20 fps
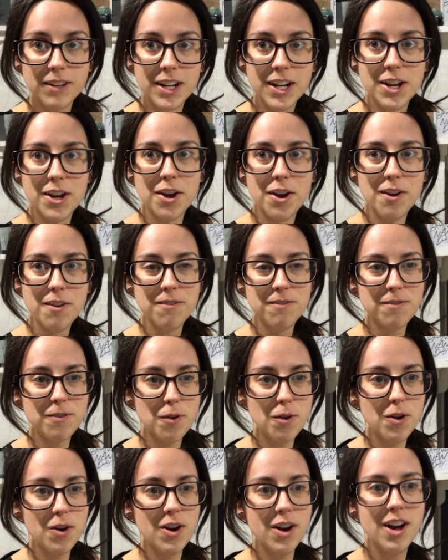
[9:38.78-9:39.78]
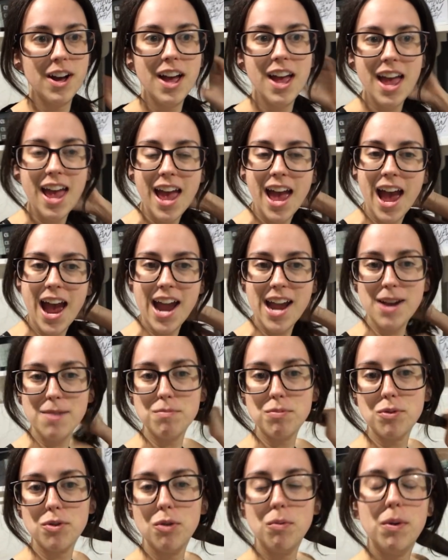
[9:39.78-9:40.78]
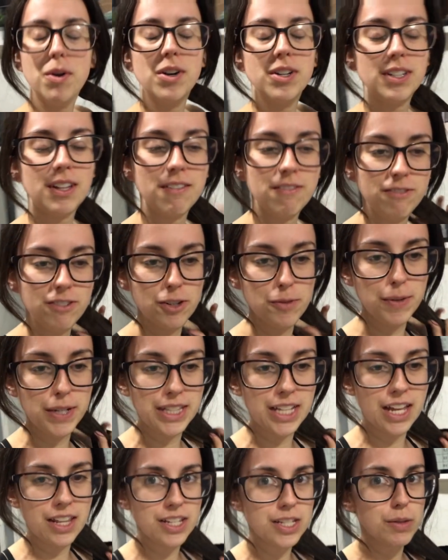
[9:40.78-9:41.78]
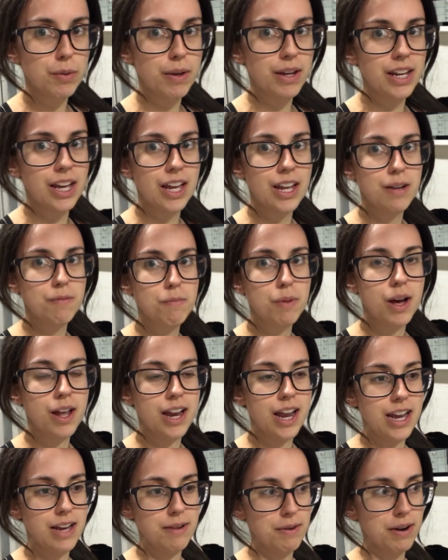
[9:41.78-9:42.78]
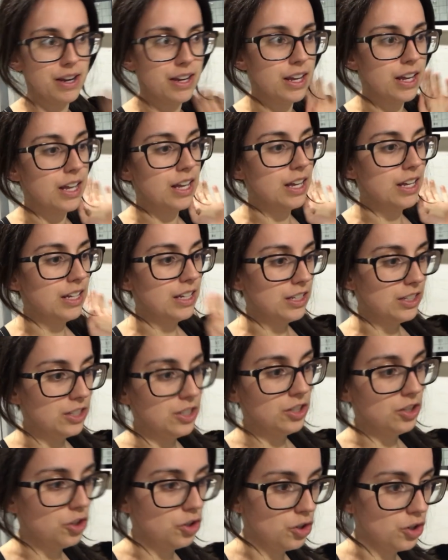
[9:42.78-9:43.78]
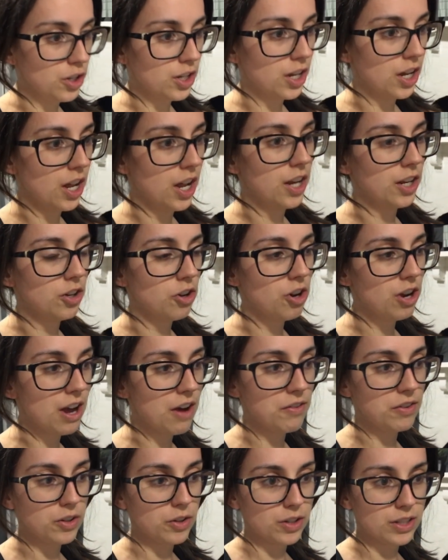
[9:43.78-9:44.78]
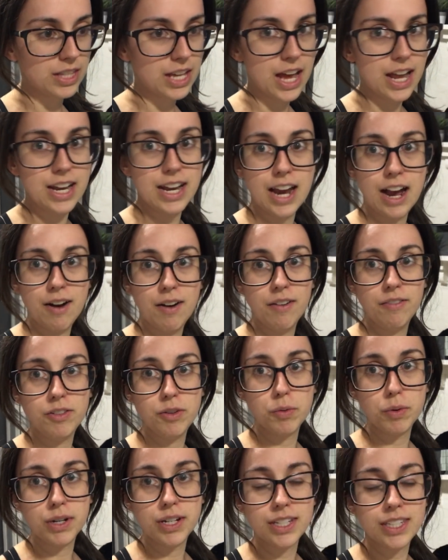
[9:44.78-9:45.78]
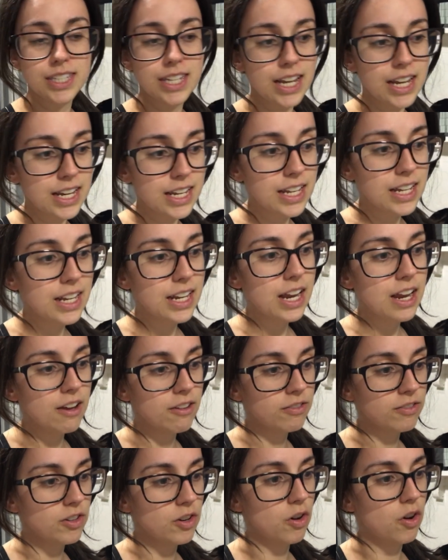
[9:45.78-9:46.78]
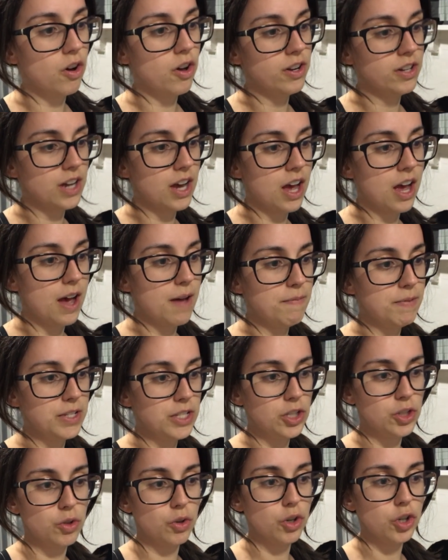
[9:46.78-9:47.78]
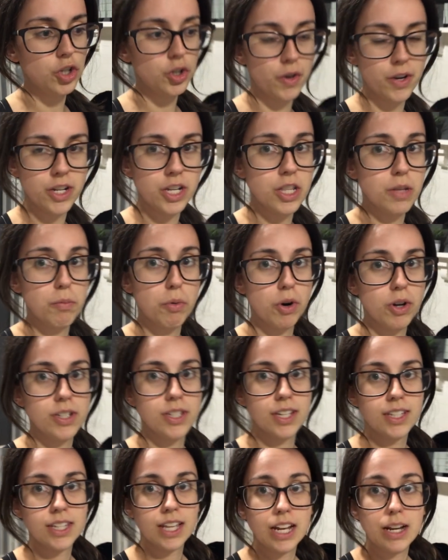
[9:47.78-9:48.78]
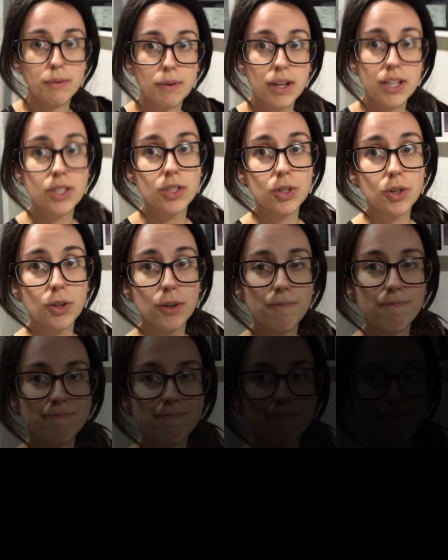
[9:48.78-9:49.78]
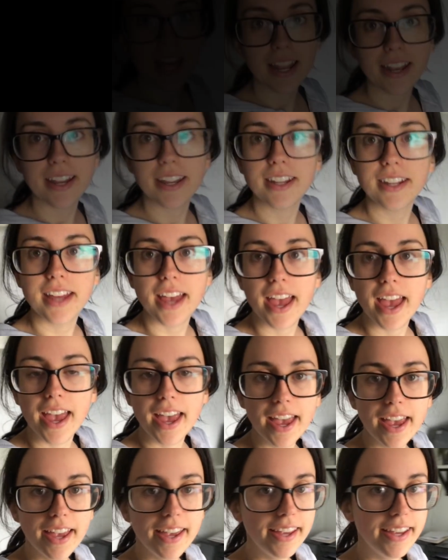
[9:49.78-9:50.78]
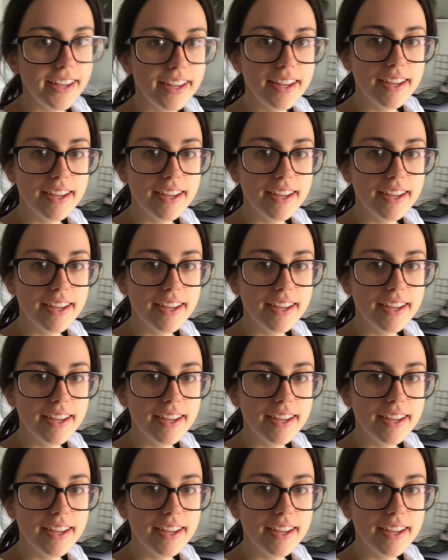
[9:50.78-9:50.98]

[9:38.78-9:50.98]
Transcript: video for April because I'm filming that this weekend. But anyway, you can go have a look at that now if you want to see it. If not, um, this is sort of showing you the process anyway. So happy Saturday.